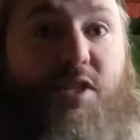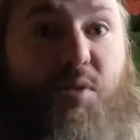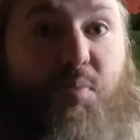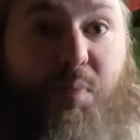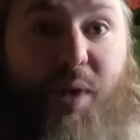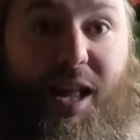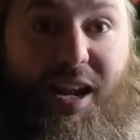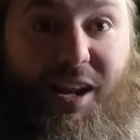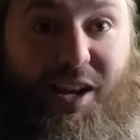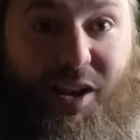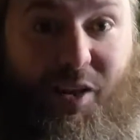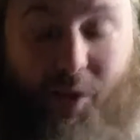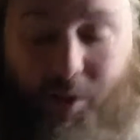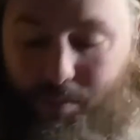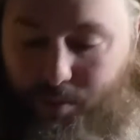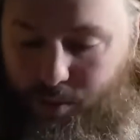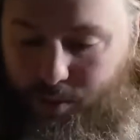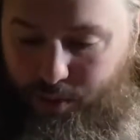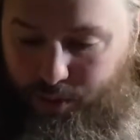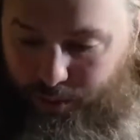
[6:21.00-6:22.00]
Okay.
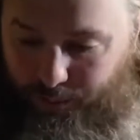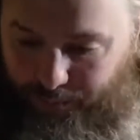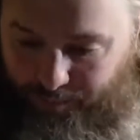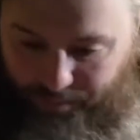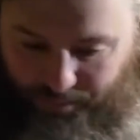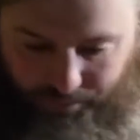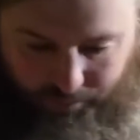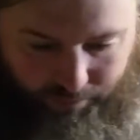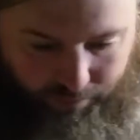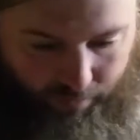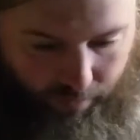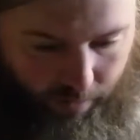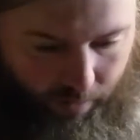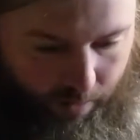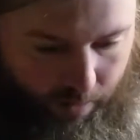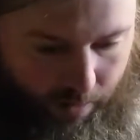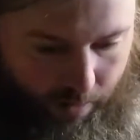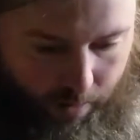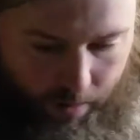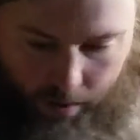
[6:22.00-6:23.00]
Because the
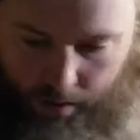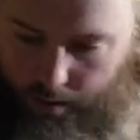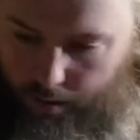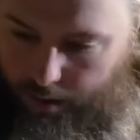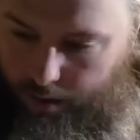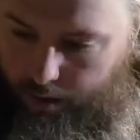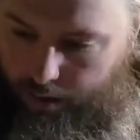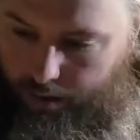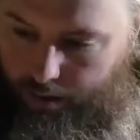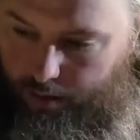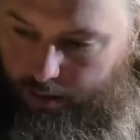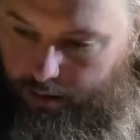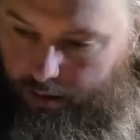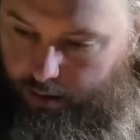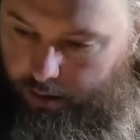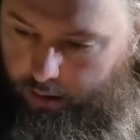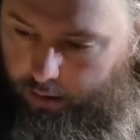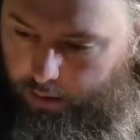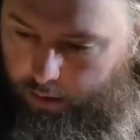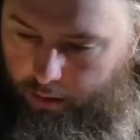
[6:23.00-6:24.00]
humidity,
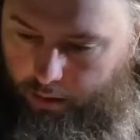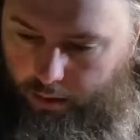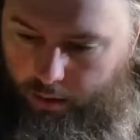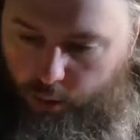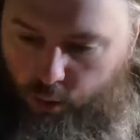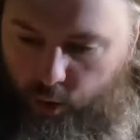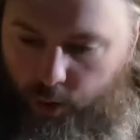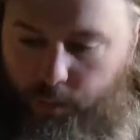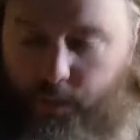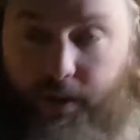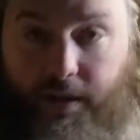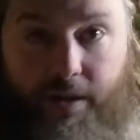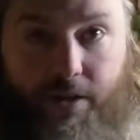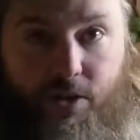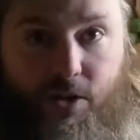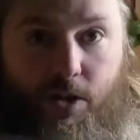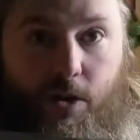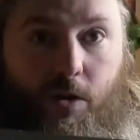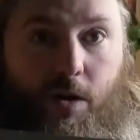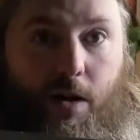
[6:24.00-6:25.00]
my fingerprints
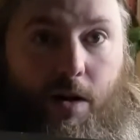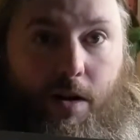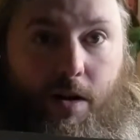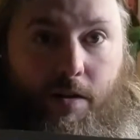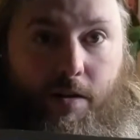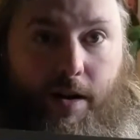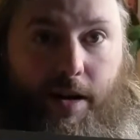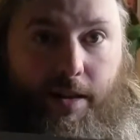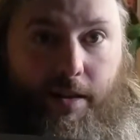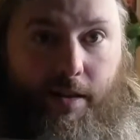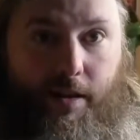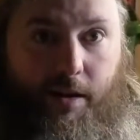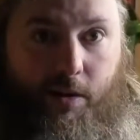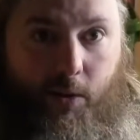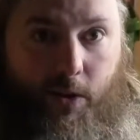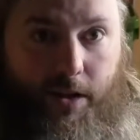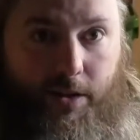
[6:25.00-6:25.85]
made another boo-boo.